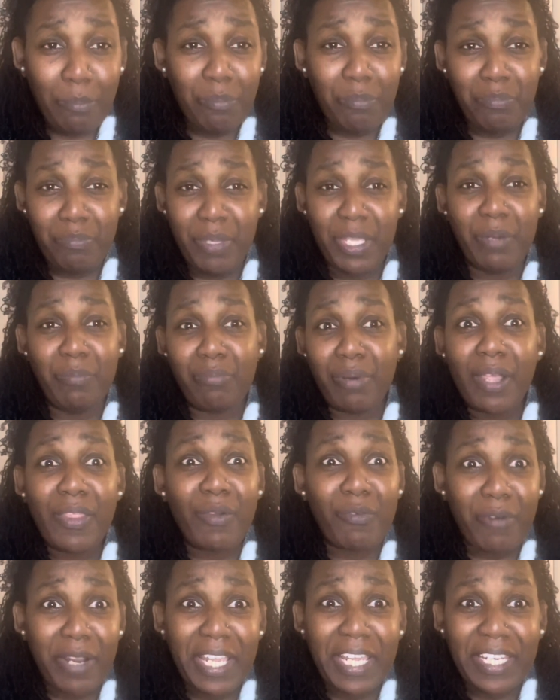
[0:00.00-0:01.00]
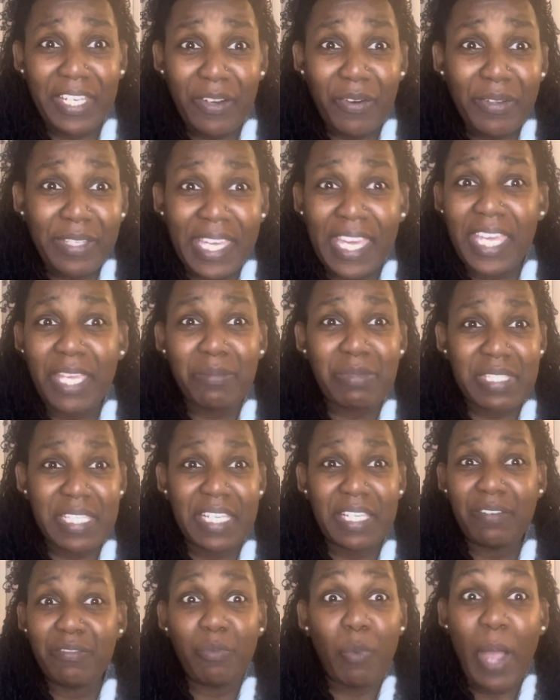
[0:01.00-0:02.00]
Big Brother reindeer games
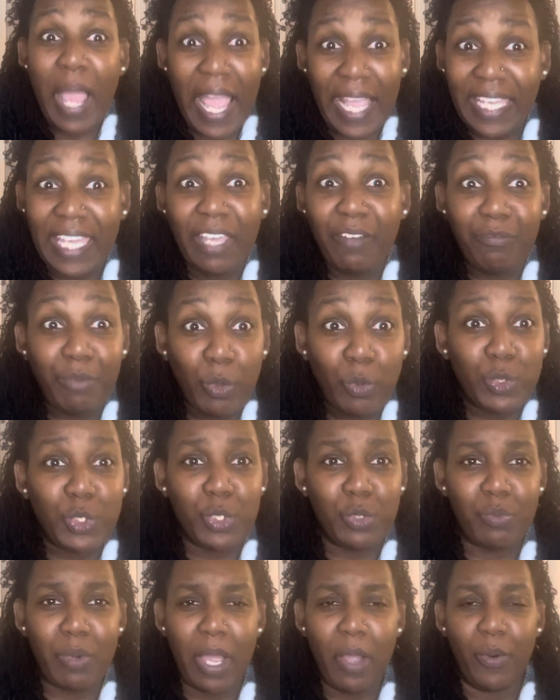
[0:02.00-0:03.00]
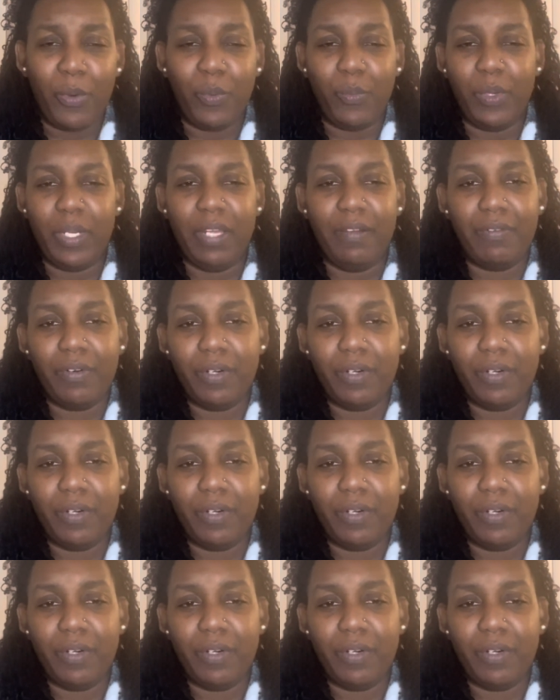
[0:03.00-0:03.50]
thing of why I can't vote you out or whatever.